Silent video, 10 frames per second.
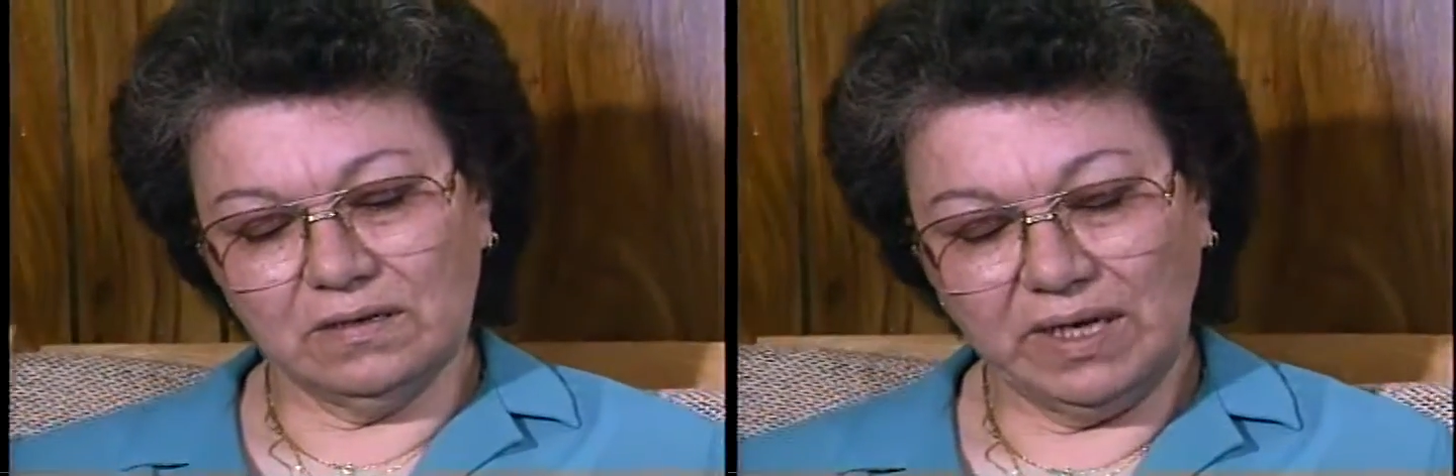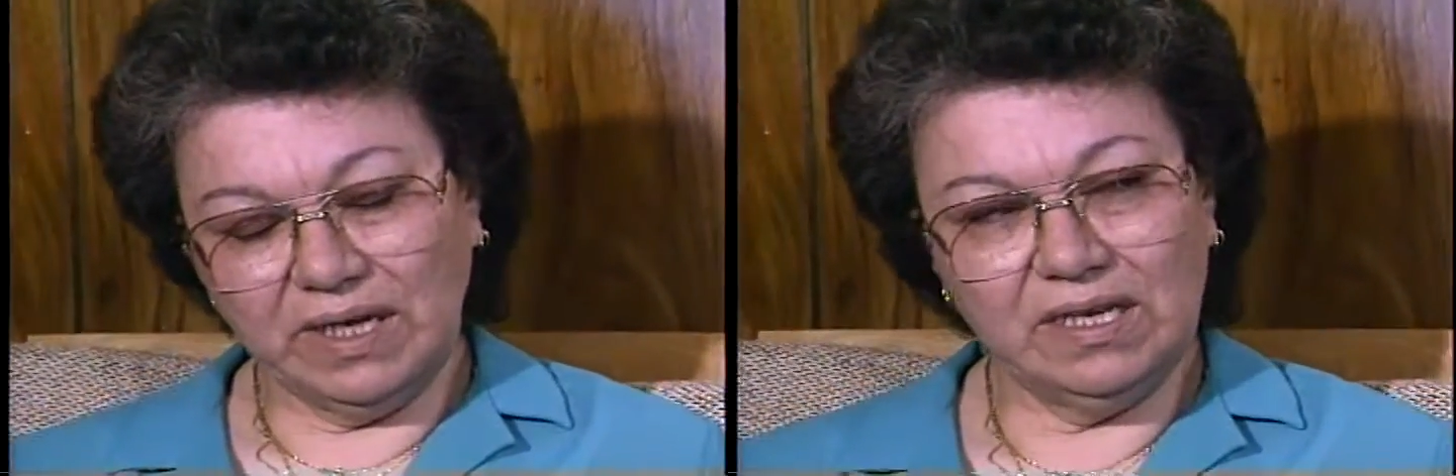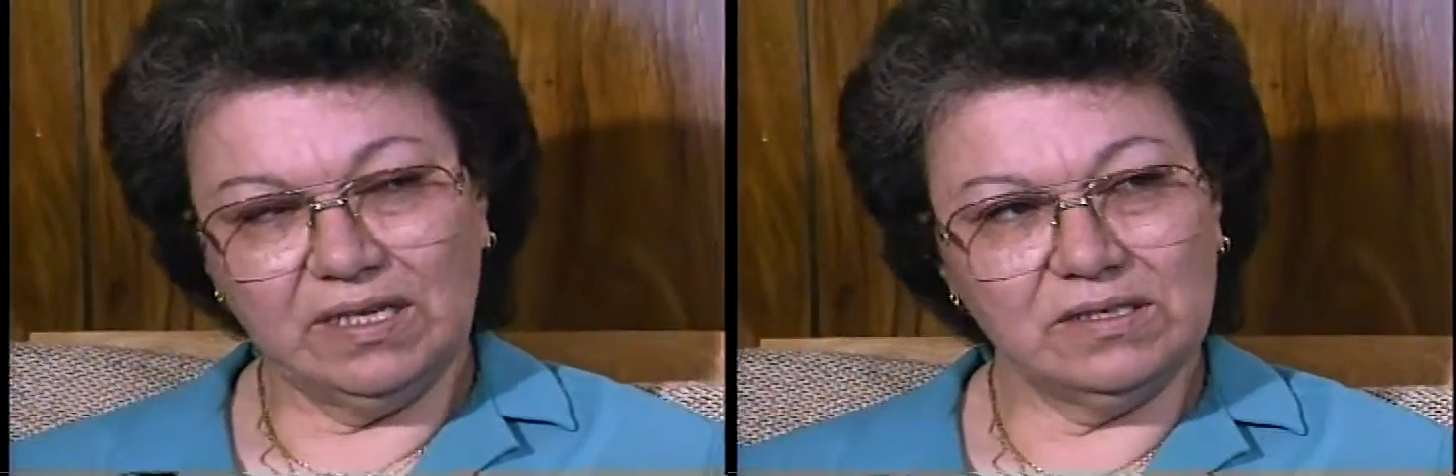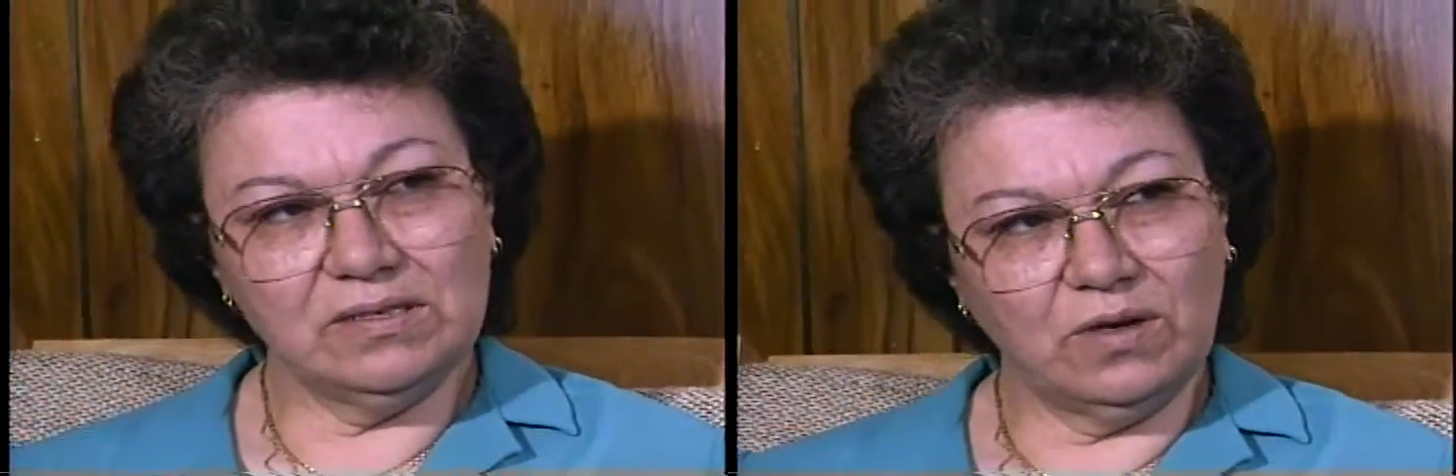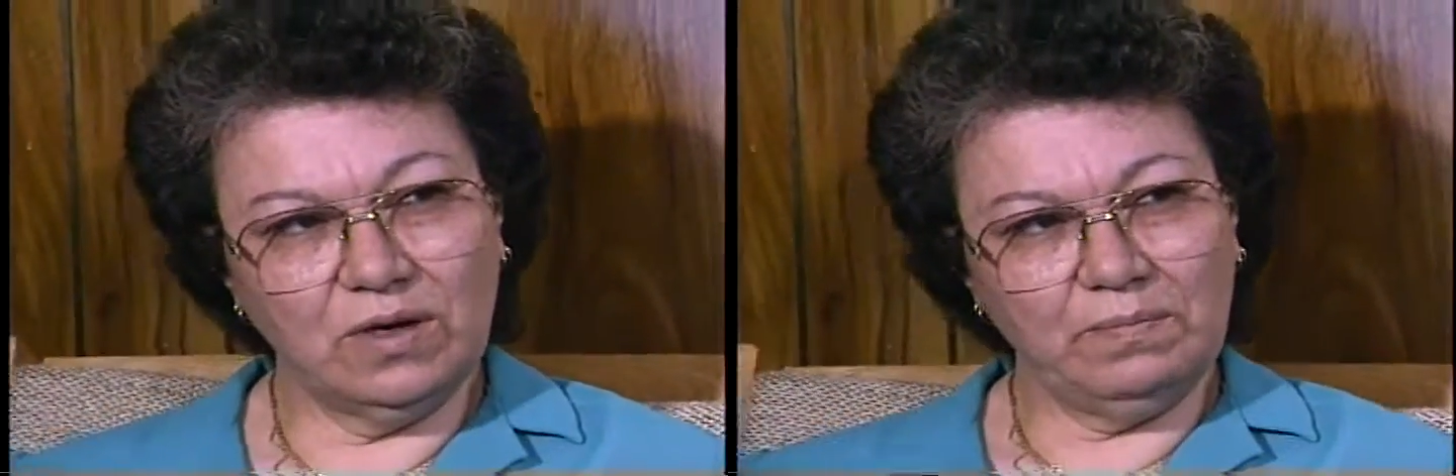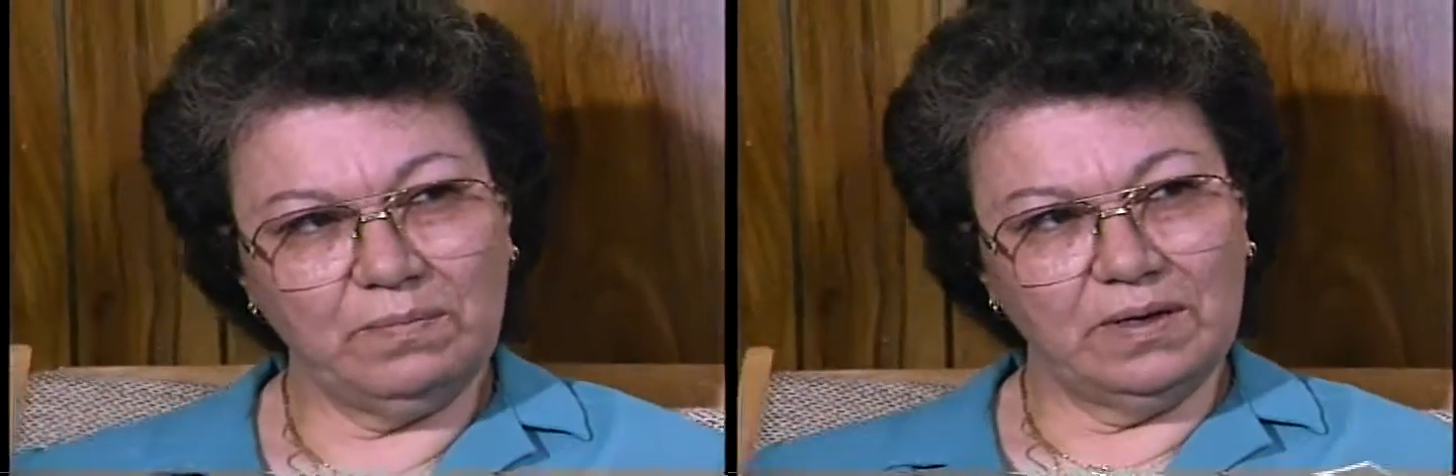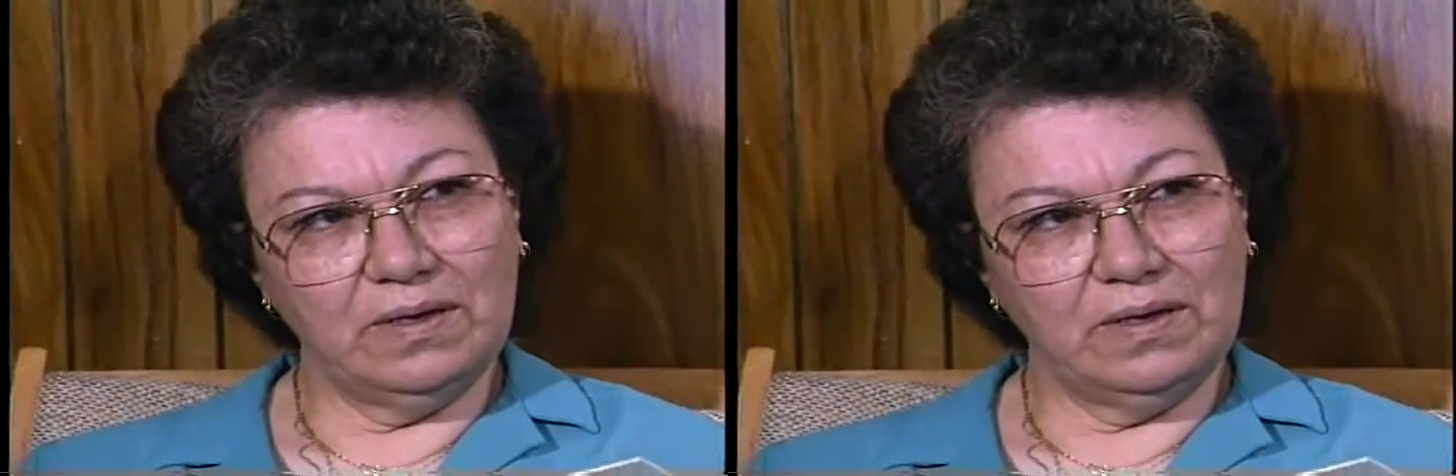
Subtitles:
my kids grew up,